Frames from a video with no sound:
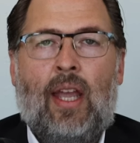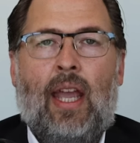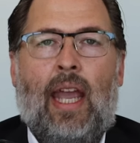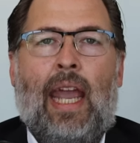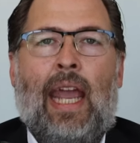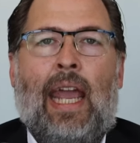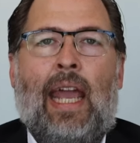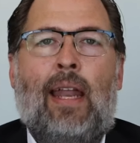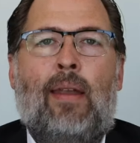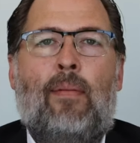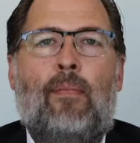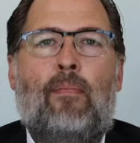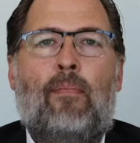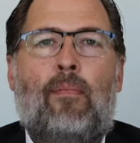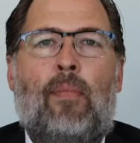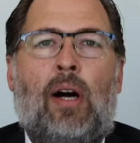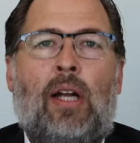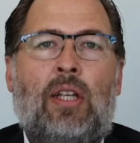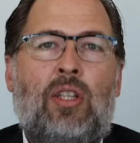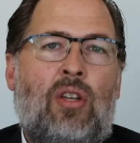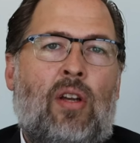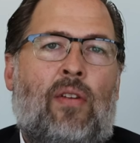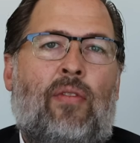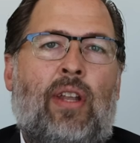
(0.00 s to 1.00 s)
and
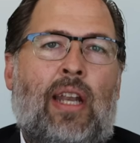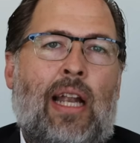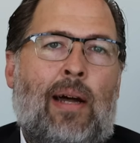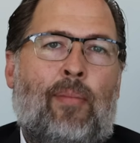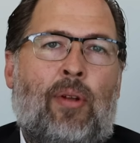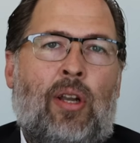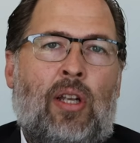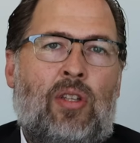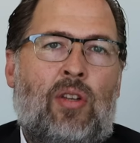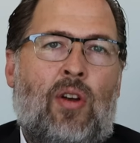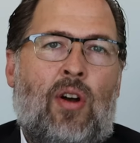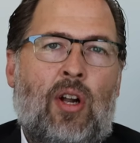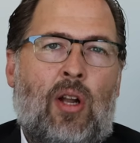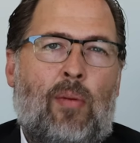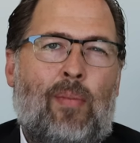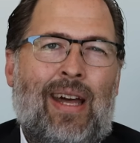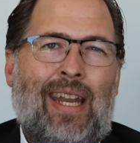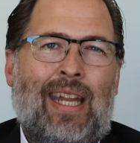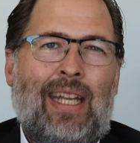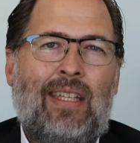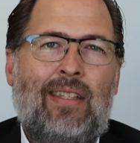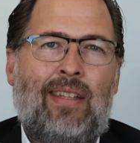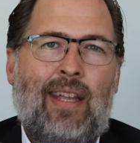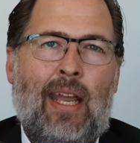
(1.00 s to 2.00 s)
much of it I'm going to talk about
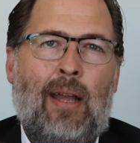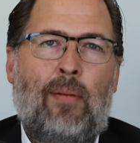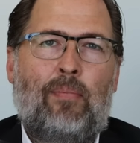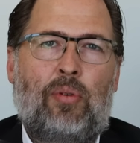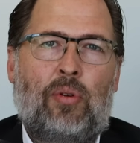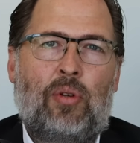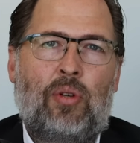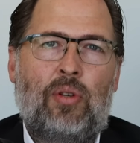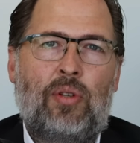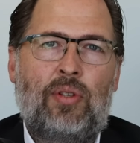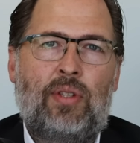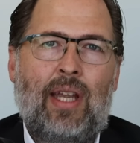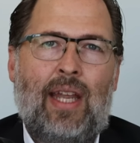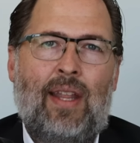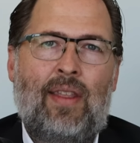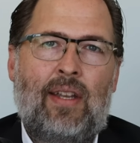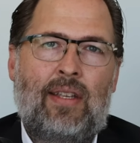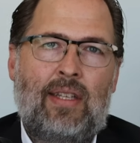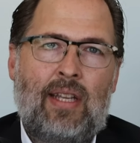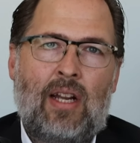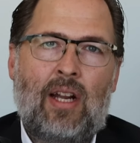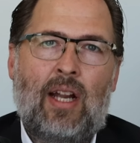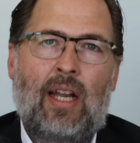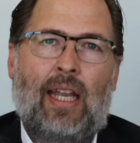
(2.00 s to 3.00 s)
examples in the
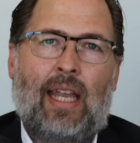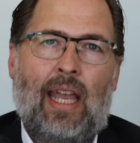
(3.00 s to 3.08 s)
Tarrant